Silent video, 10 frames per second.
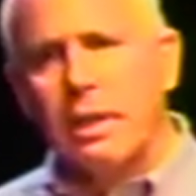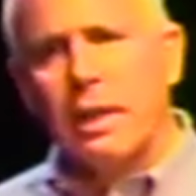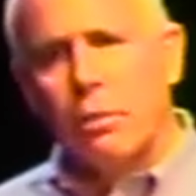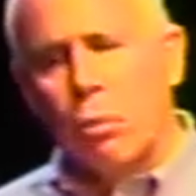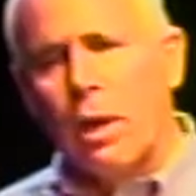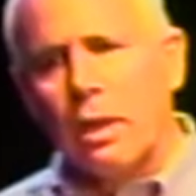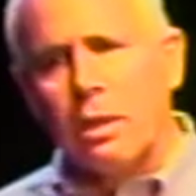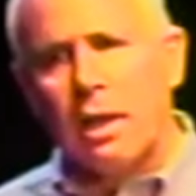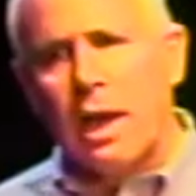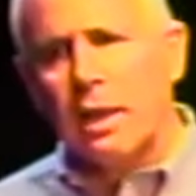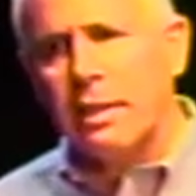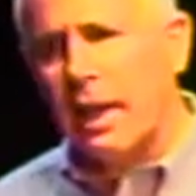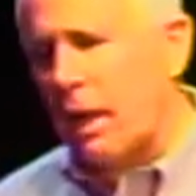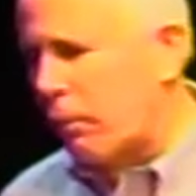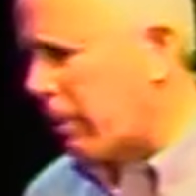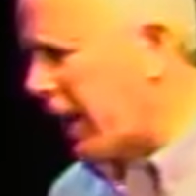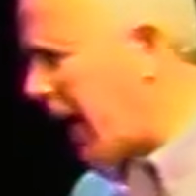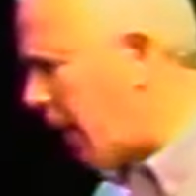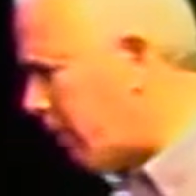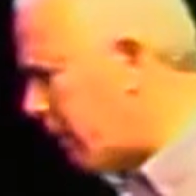to take, it's 1 o'clock now, we're an
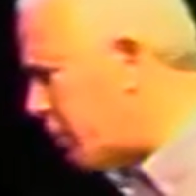hour